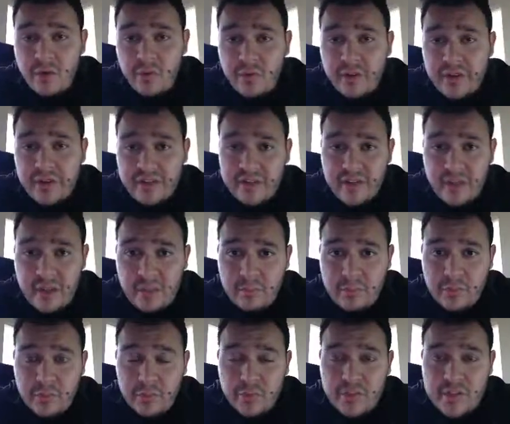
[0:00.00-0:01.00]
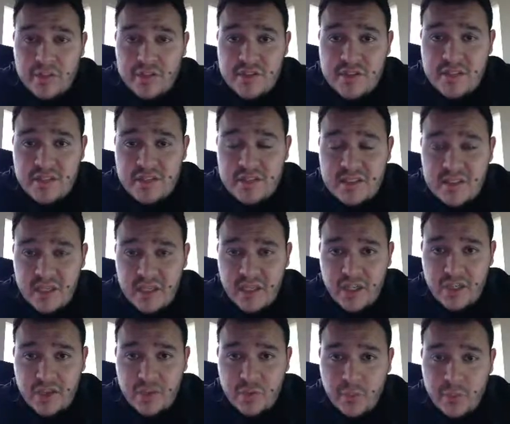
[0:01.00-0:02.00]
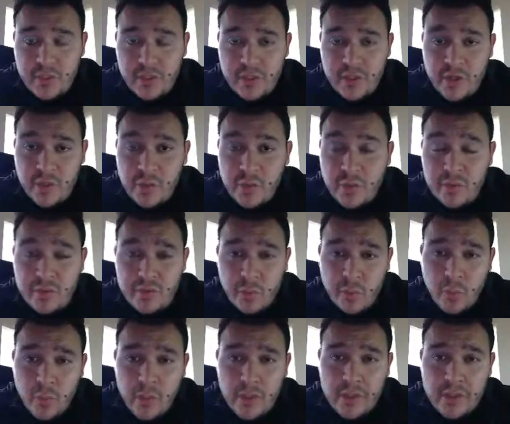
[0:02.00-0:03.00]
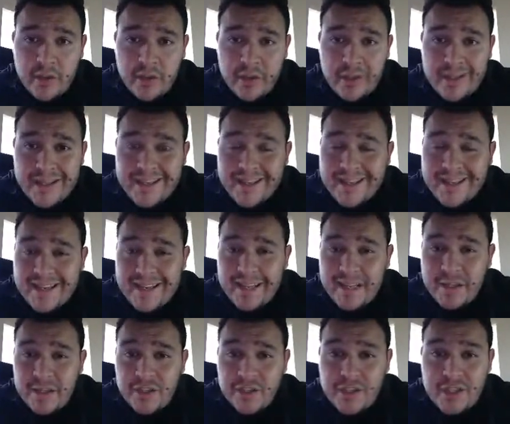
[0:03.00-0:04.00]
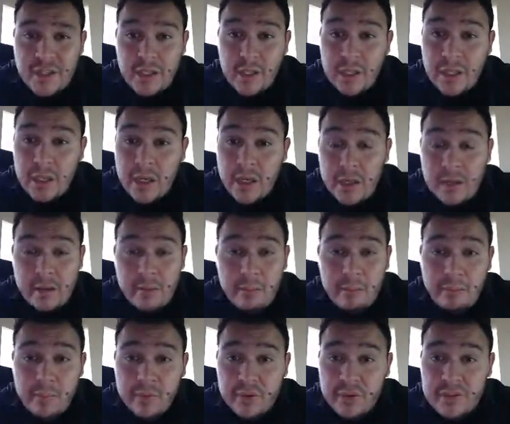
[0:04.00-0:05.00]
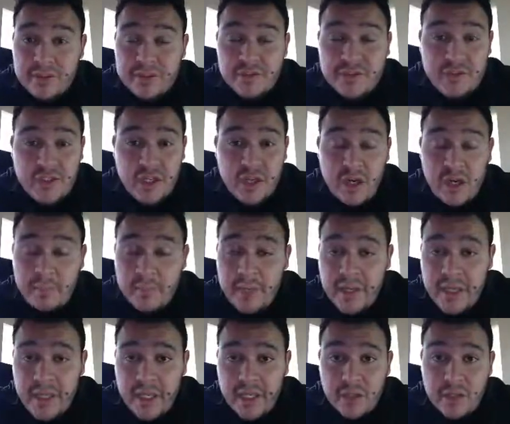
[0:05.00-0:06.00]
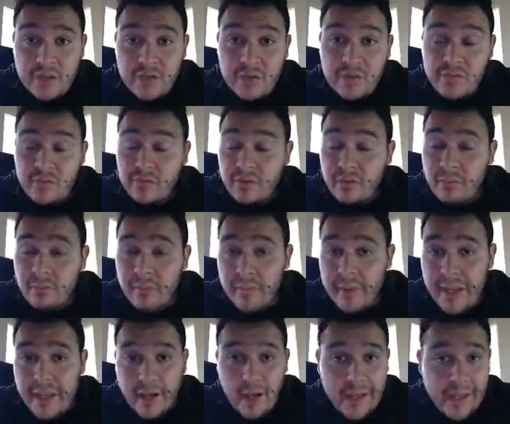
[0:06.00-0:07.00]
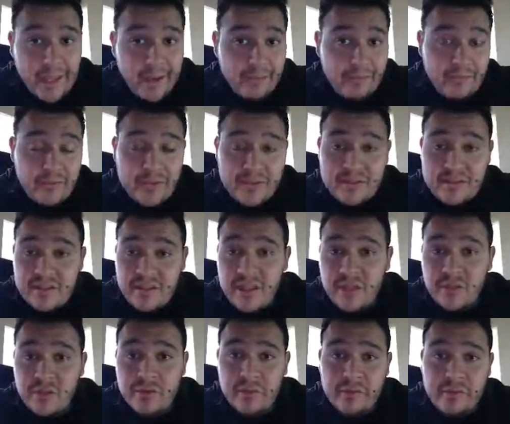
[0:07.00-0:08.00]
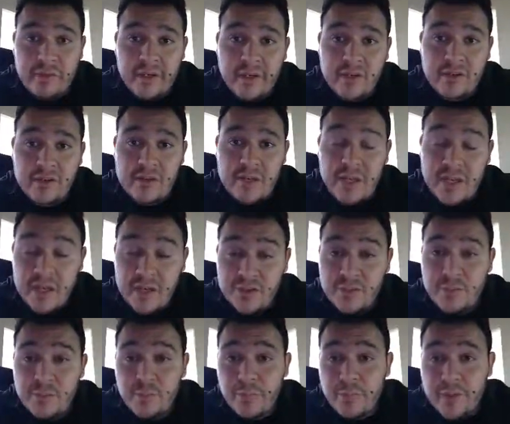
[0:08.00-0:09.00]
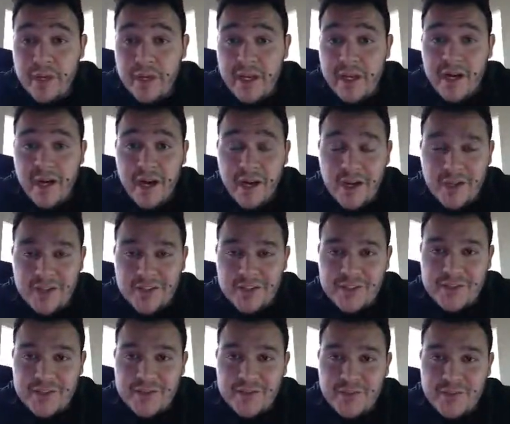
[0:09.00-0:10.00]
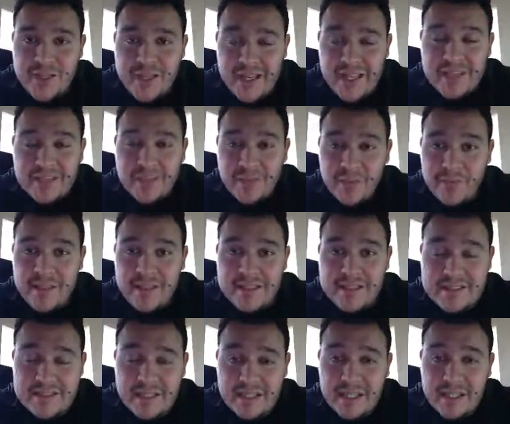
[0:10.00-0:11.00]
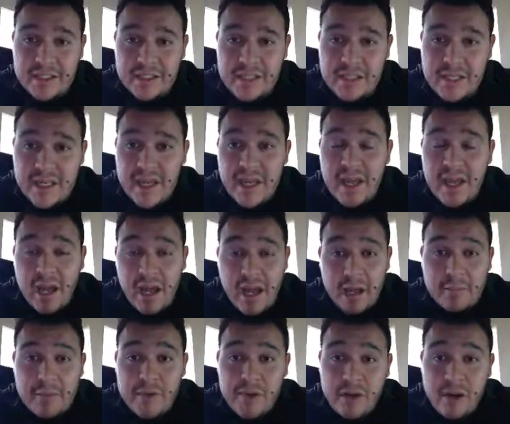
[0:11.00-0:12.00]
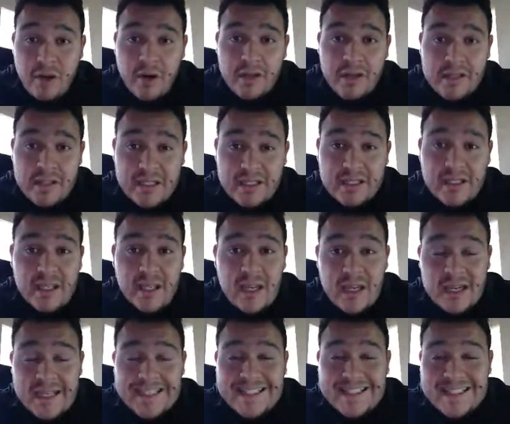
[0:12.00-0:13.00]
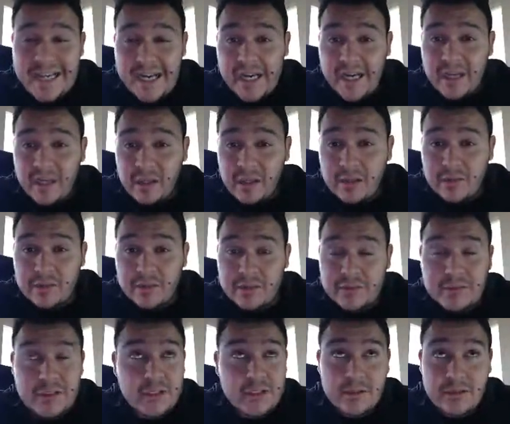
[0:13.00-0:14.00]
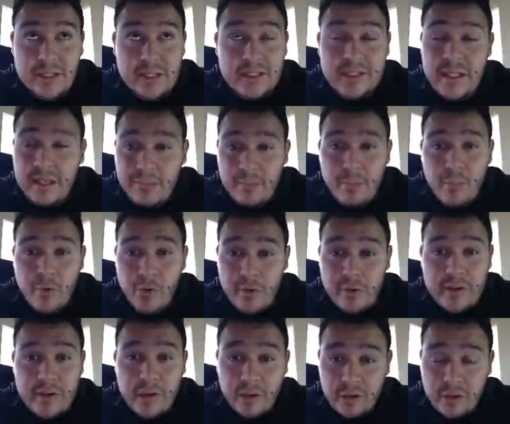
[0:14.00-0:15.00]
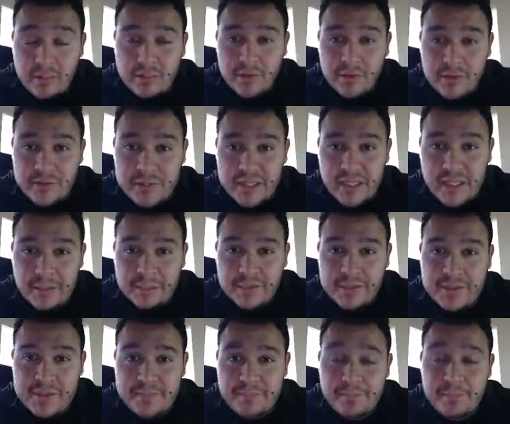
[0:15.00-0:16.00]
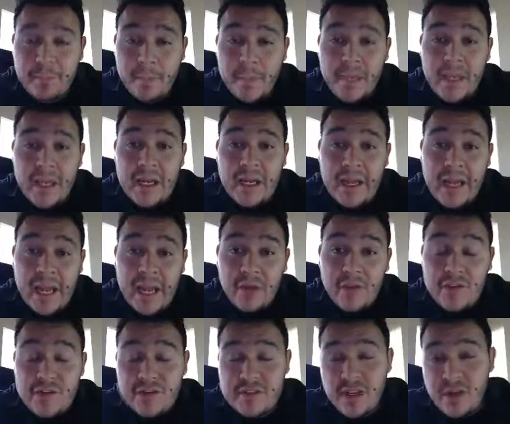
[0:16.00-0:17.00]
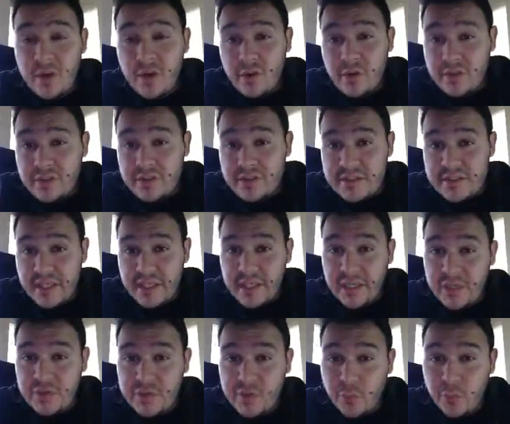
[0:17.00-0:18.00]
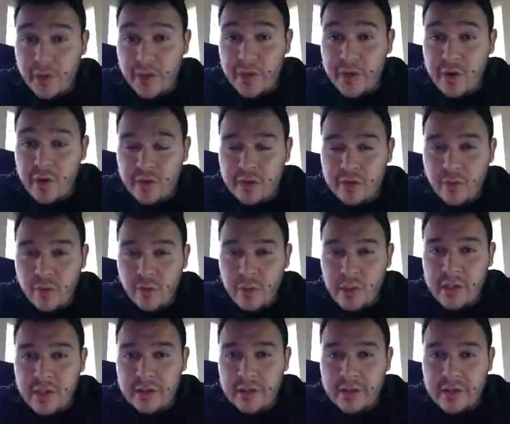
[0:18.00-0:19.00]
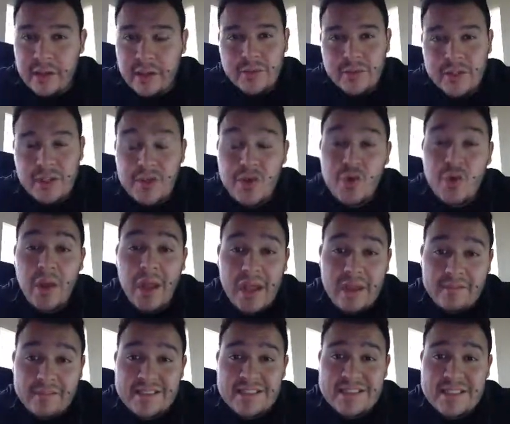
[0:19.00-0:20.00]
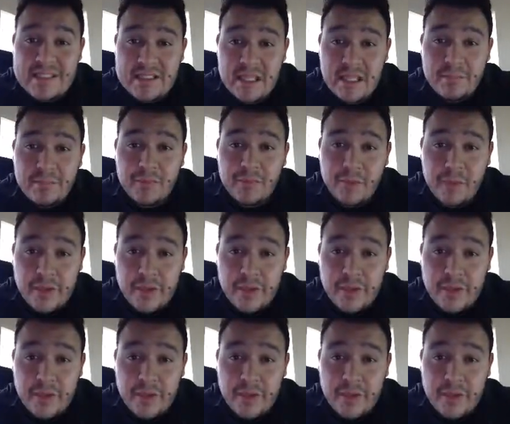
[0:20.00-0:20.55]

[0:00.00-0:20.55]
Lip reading: For example, there's this stage where you're underwater and there's a lot of bullets coming at you from every single direction, and it's pretty hard to get through that stage. I'll be honest, I think I died I died more than a couple of times. Now there's another stage where you're underwater and you have this type of